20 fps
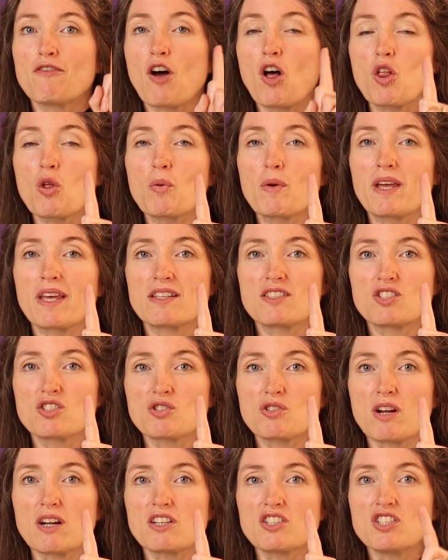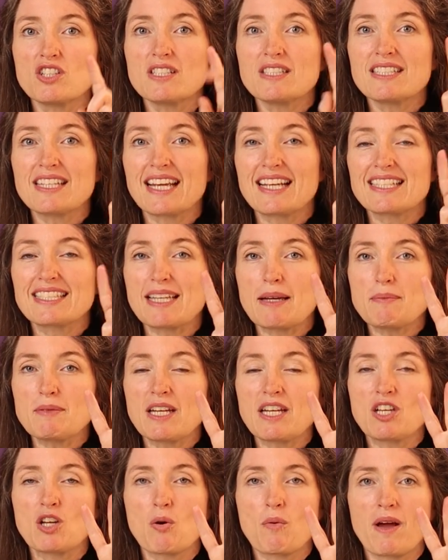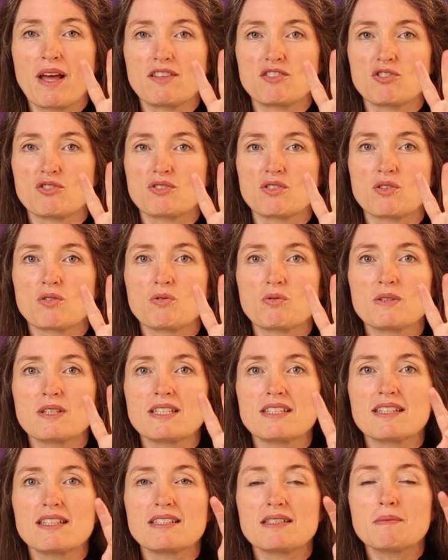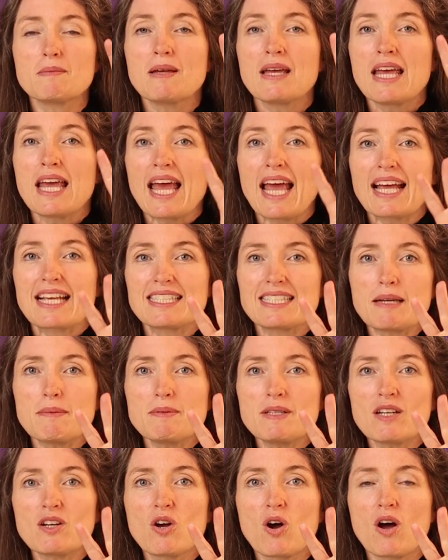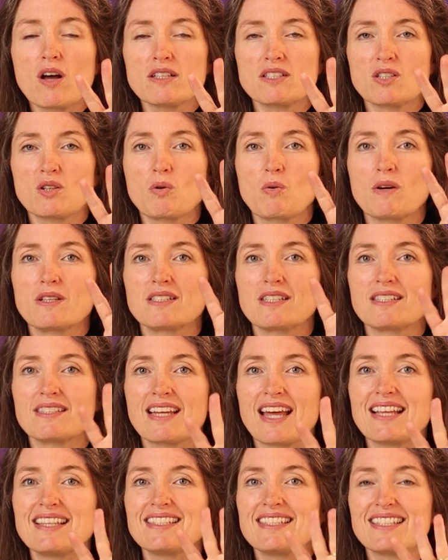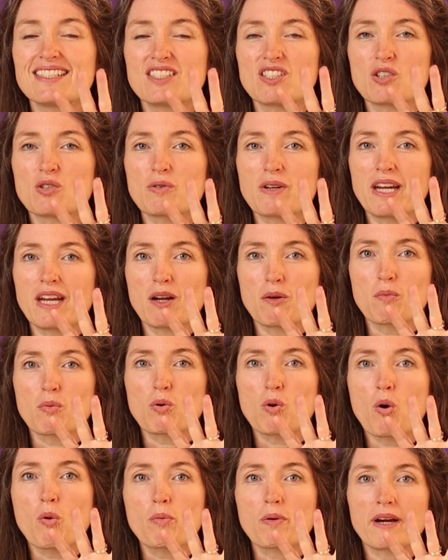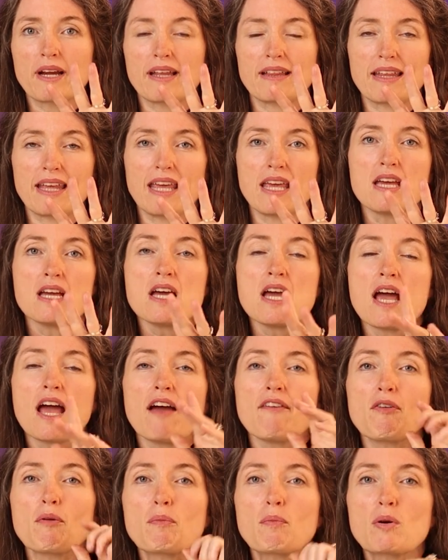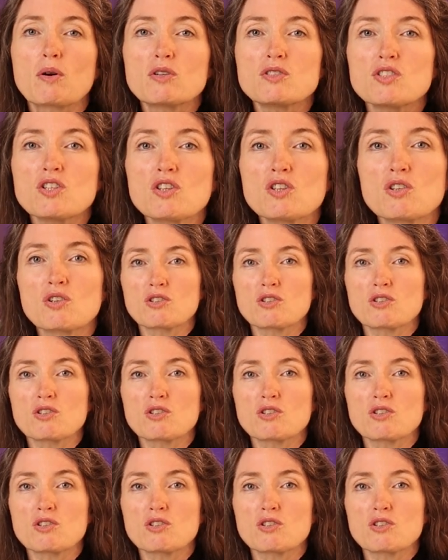following instructions, accepting no answers and criticism, accepting consequences, and disagreeing appropriately. If a person